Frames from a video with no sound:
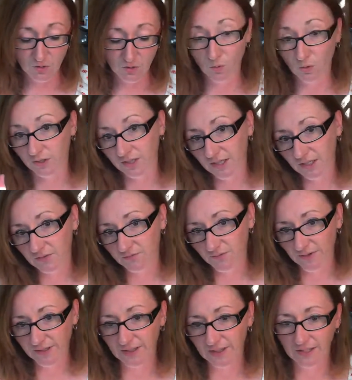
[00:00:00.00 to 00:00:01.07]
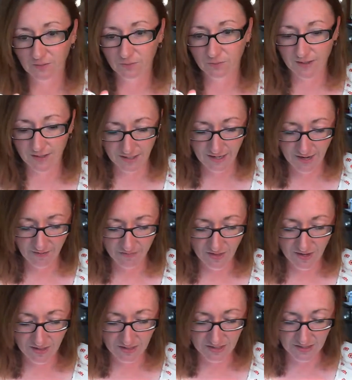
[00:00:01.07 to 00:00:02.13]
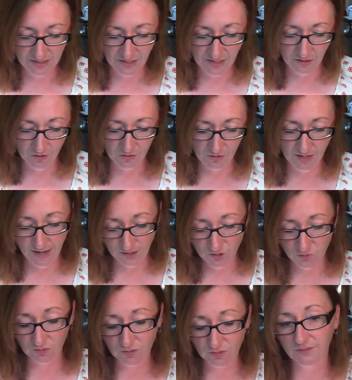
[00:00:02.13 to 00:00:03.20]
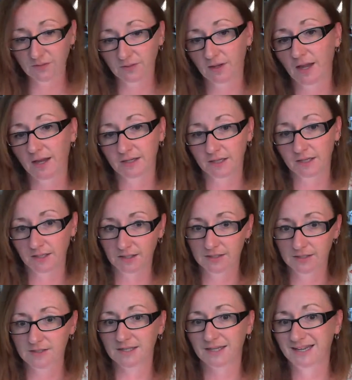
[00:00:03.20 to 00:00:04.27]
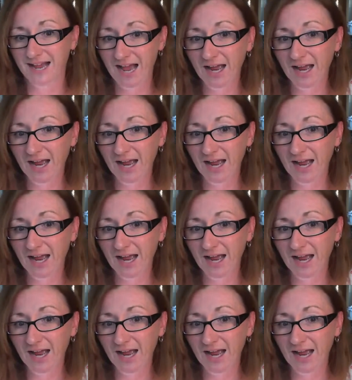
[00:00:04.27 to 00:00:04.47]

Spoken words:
Or kid friendly, right? I have that in there. Natural living ideas. Like